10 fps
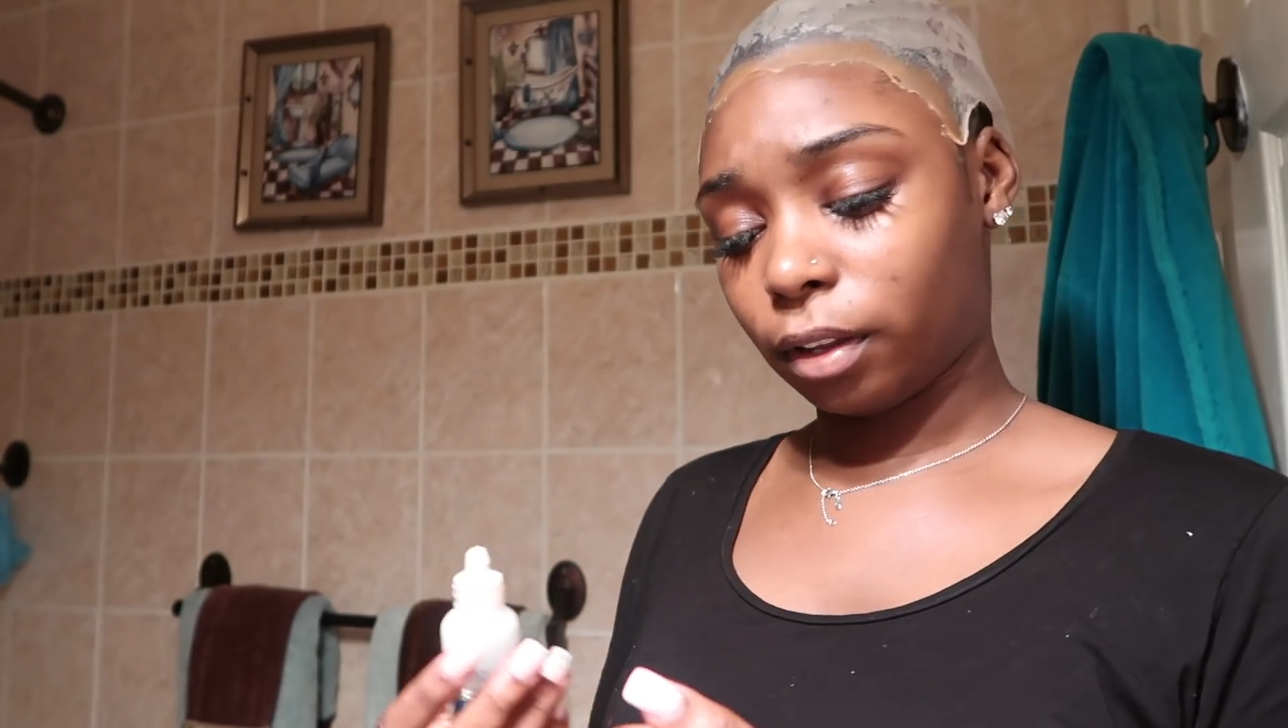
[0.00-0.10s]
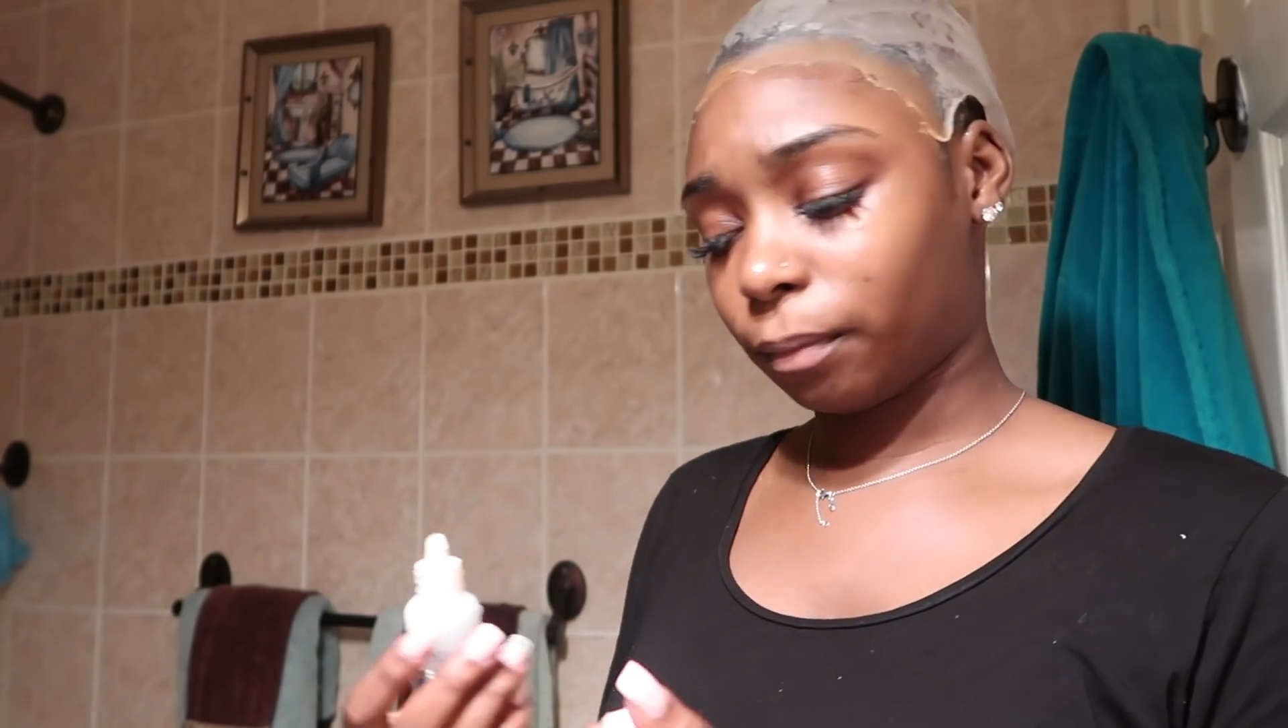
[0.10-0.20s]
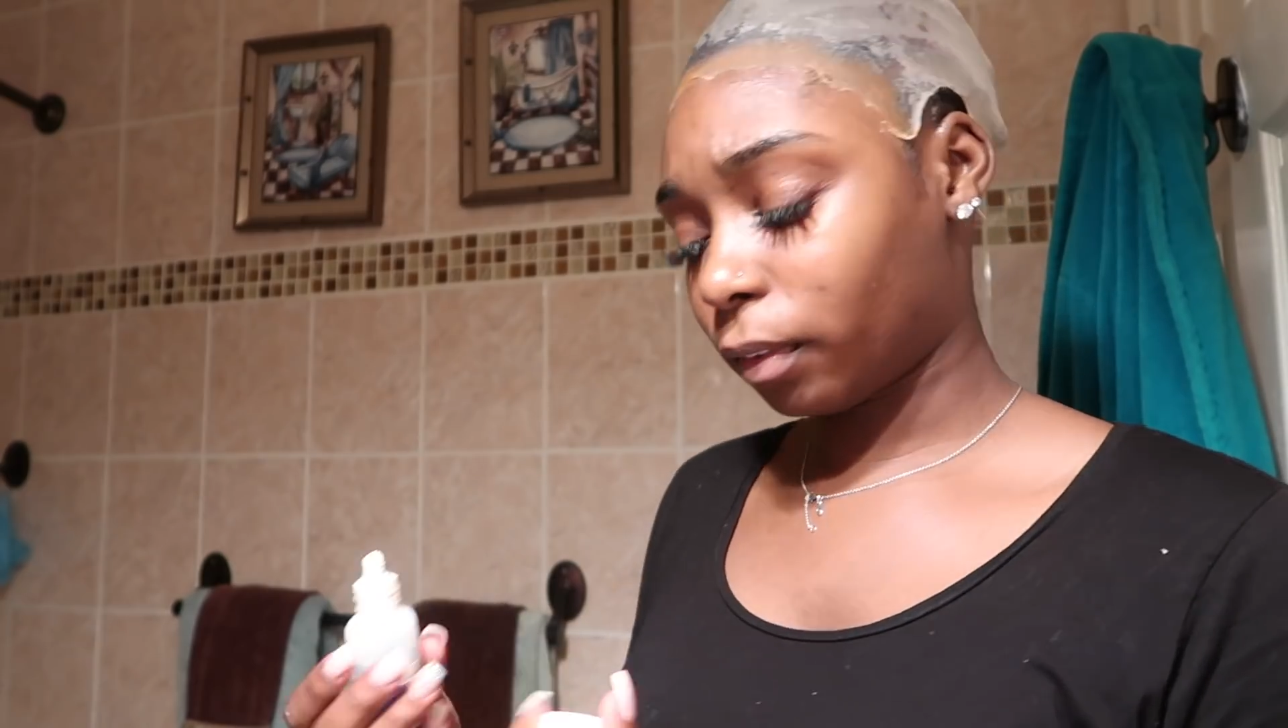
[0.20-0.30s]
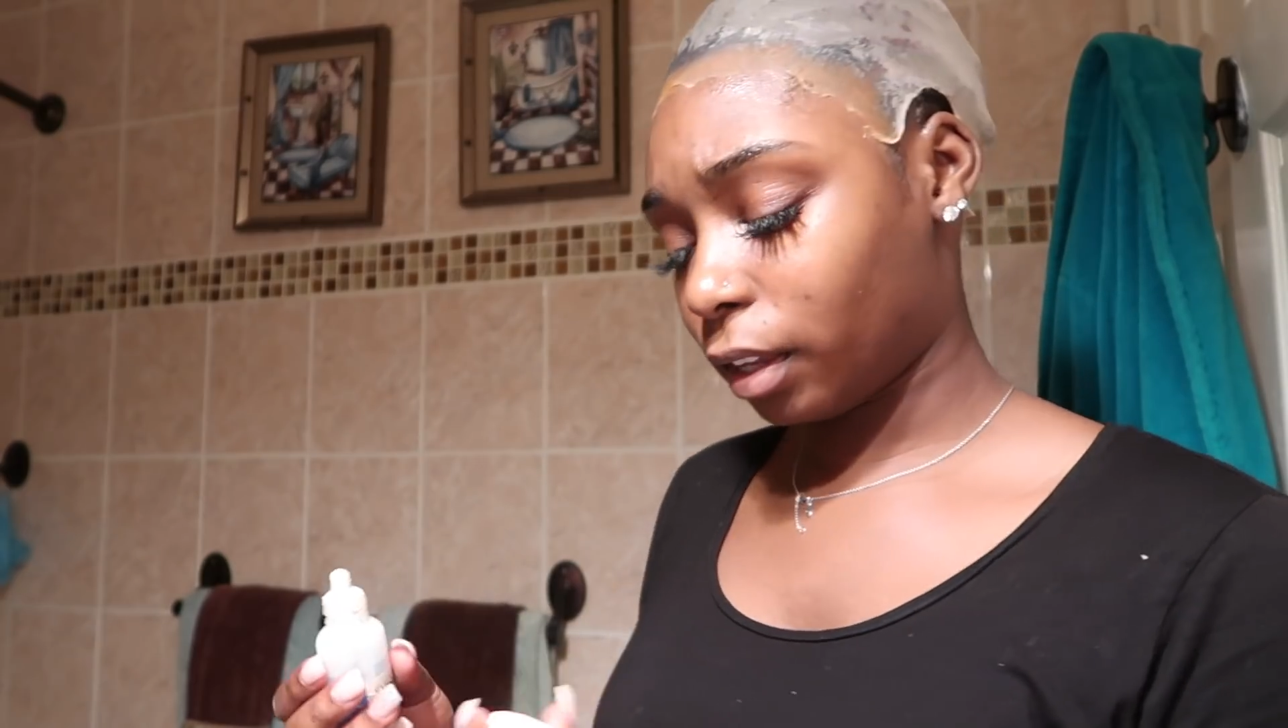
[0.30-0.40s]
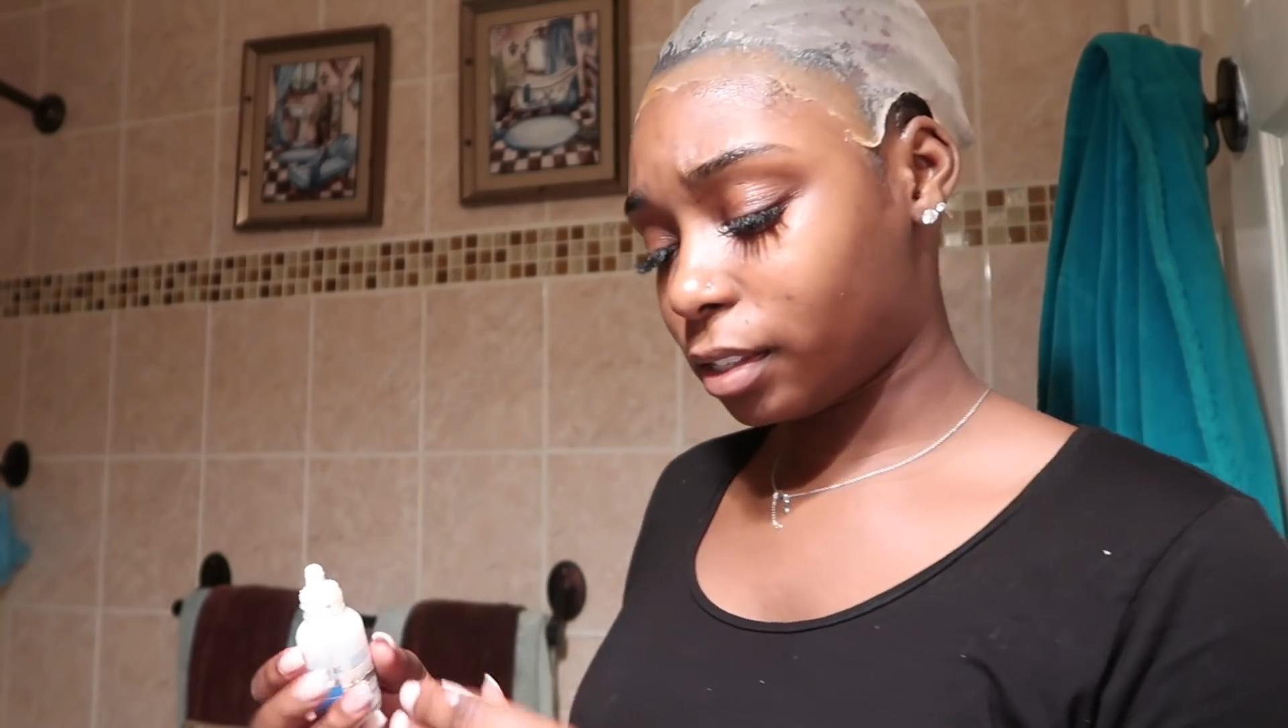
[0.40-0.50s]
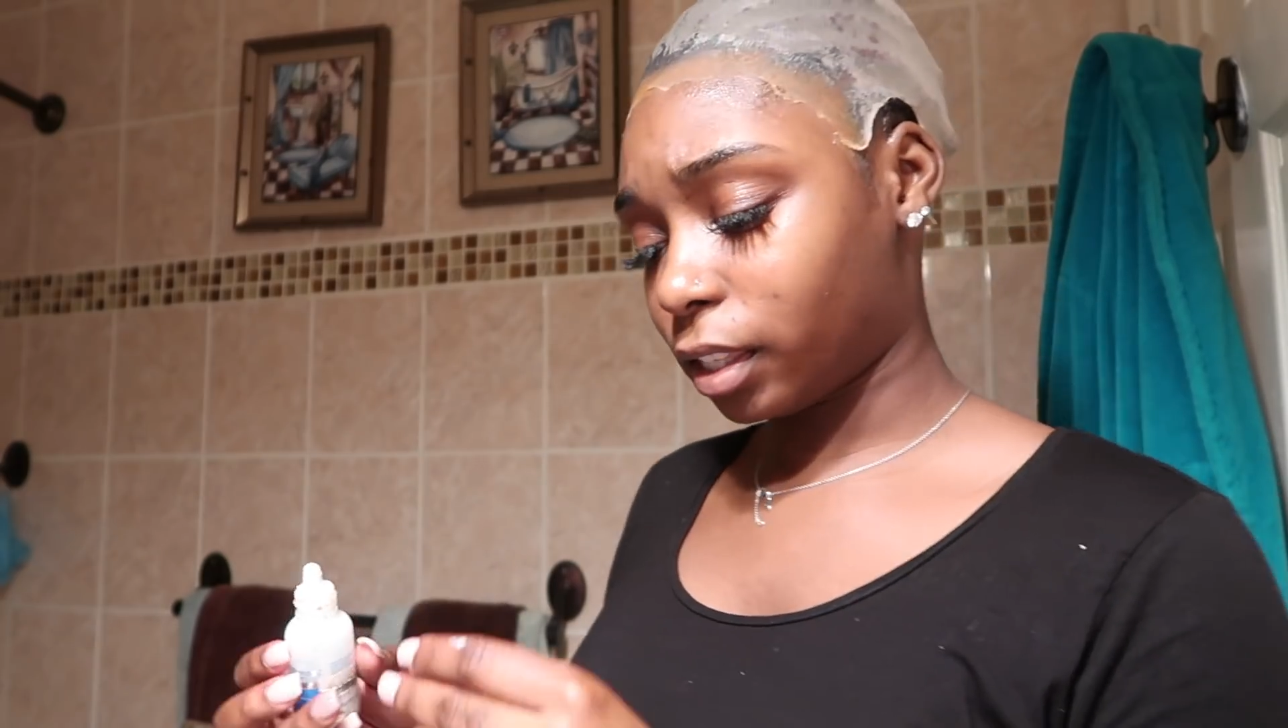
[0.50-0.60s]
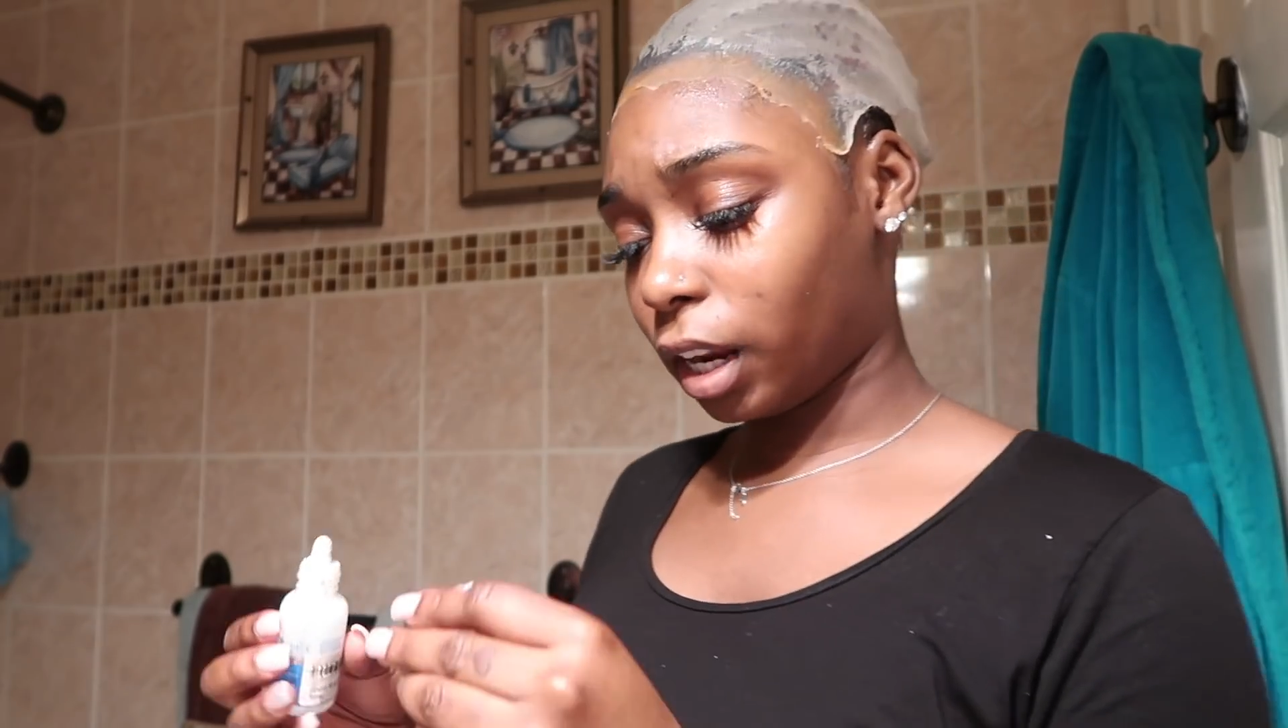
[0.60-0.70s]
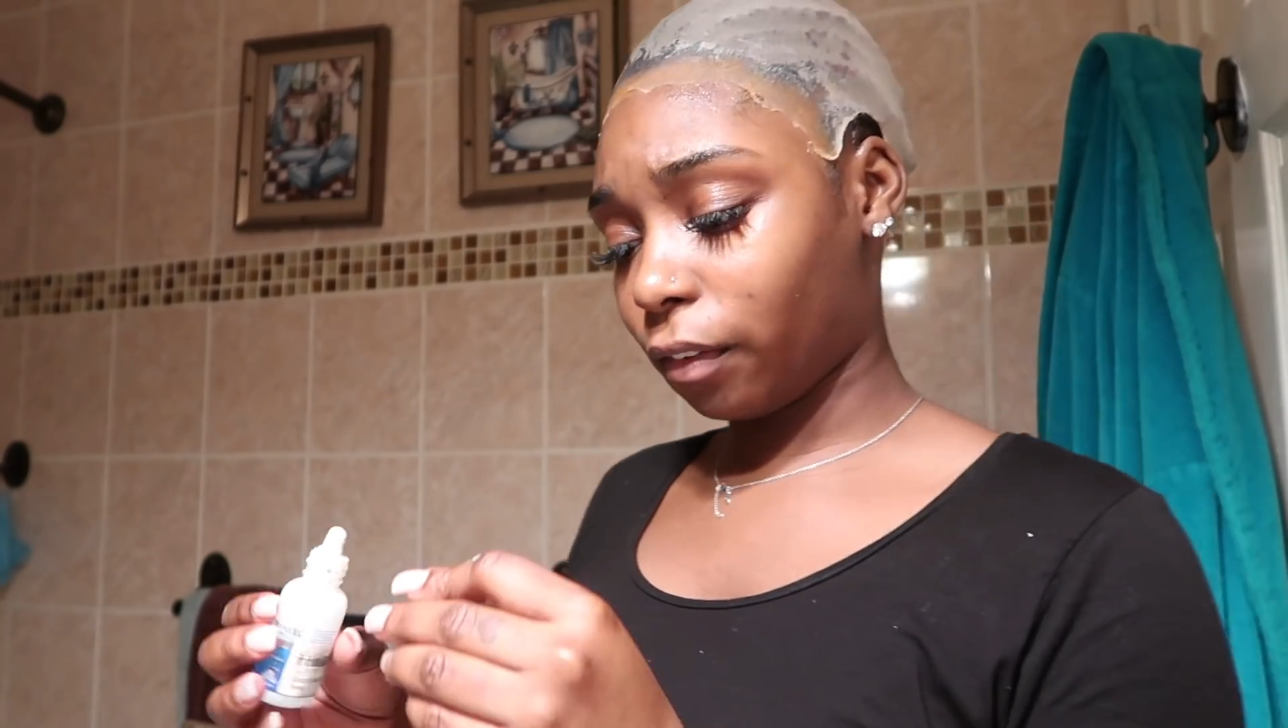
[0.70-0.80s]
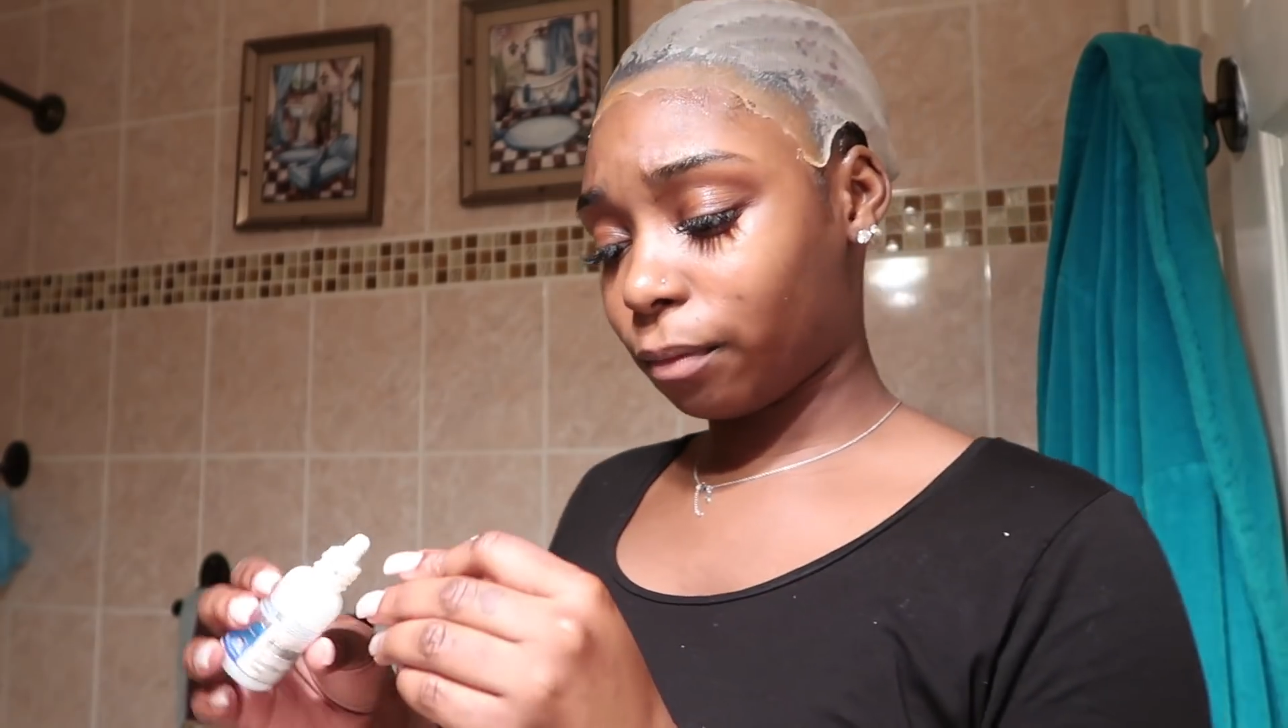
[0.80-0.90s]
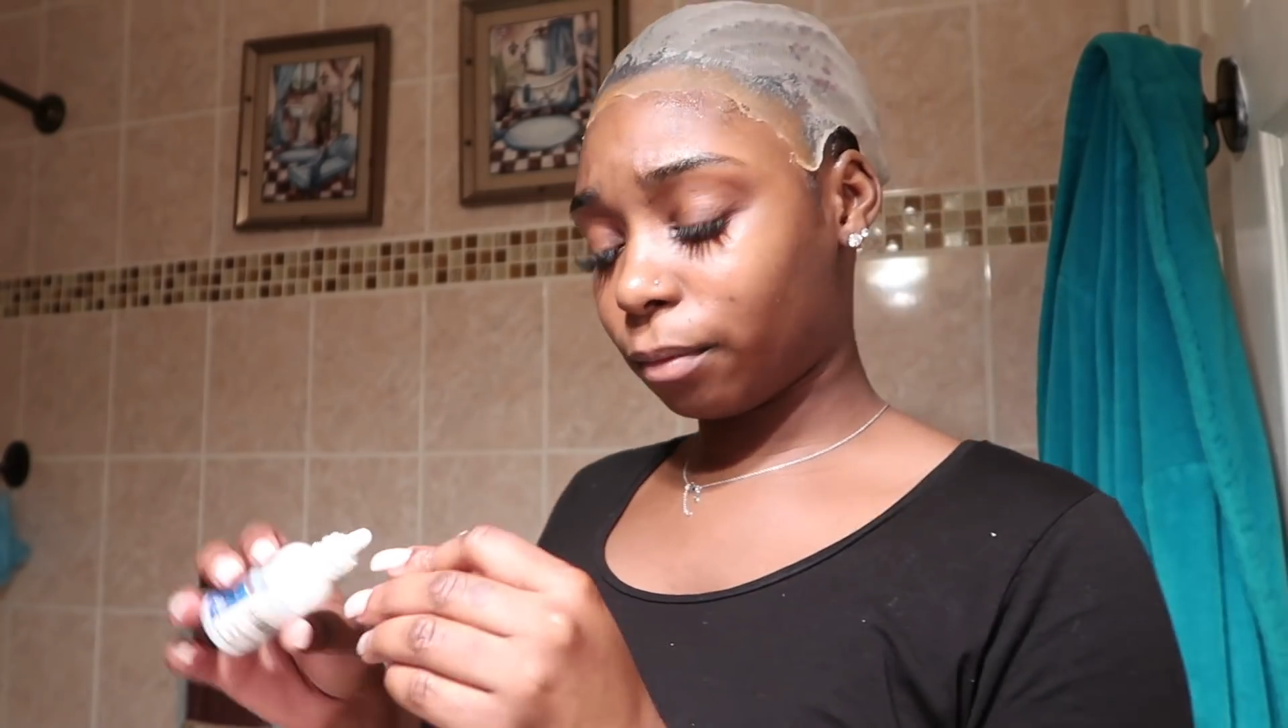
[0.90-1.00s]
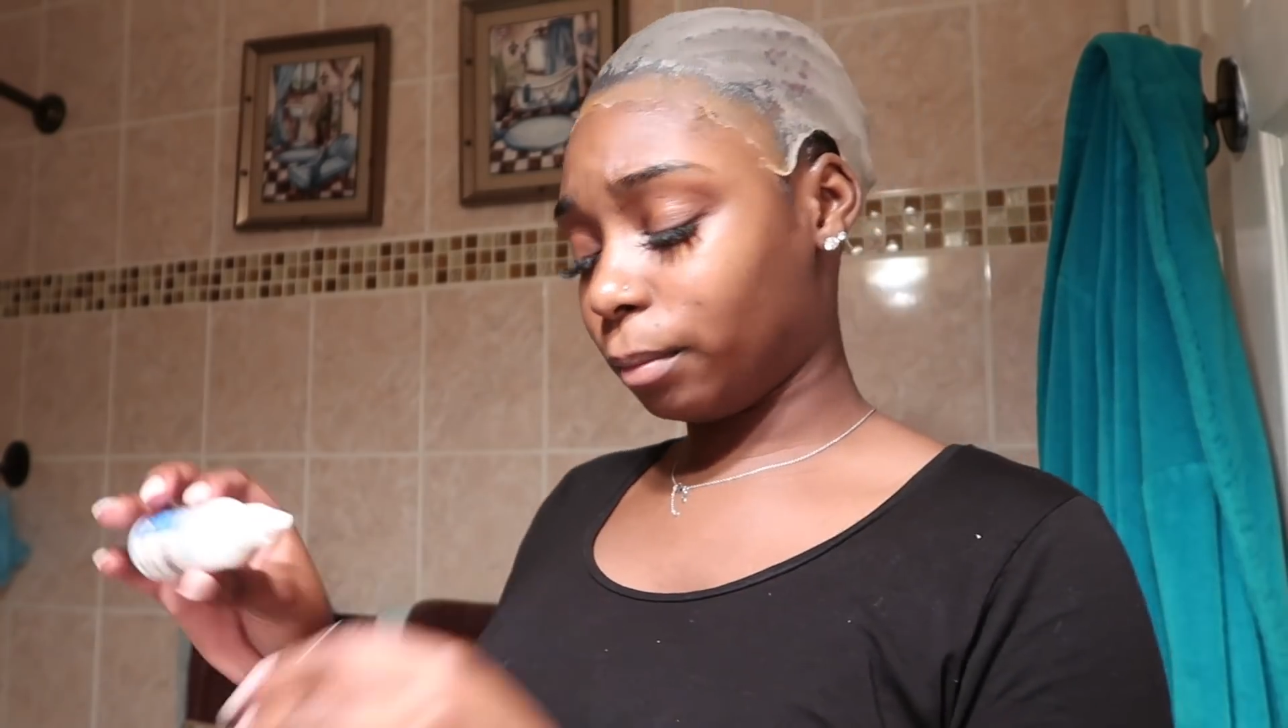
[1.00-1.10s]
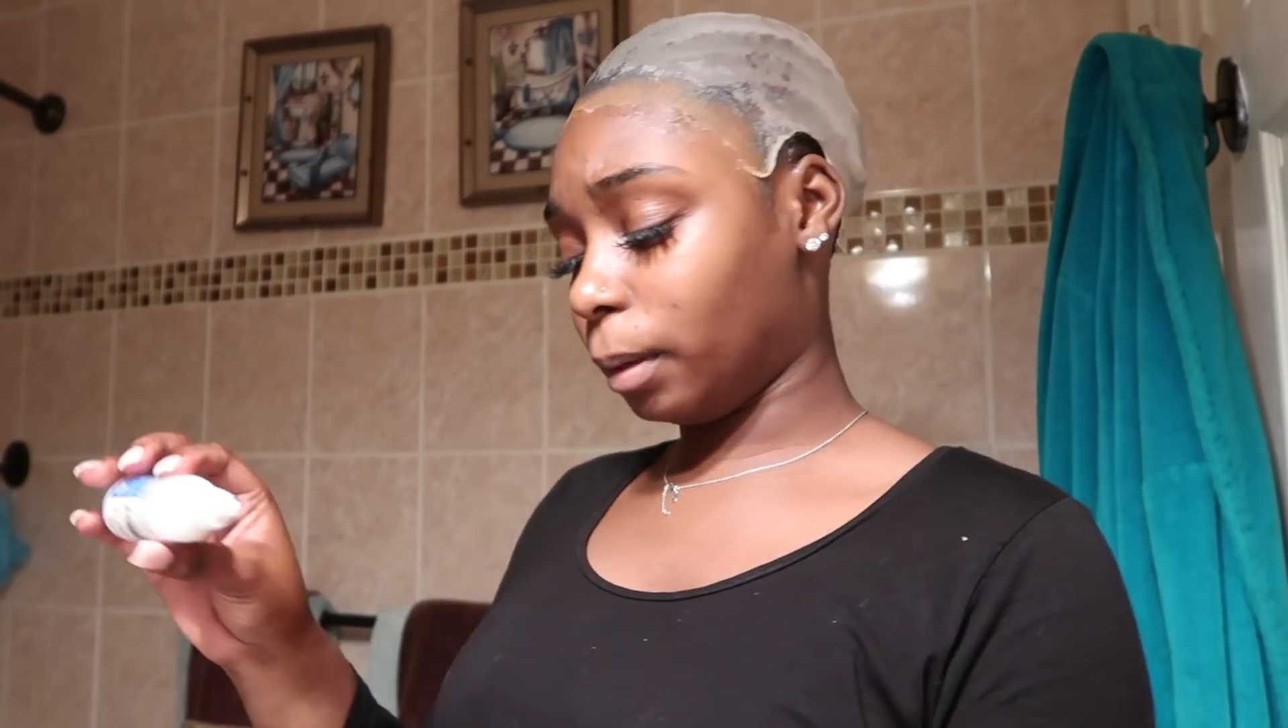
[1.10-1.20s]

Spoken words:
Instead of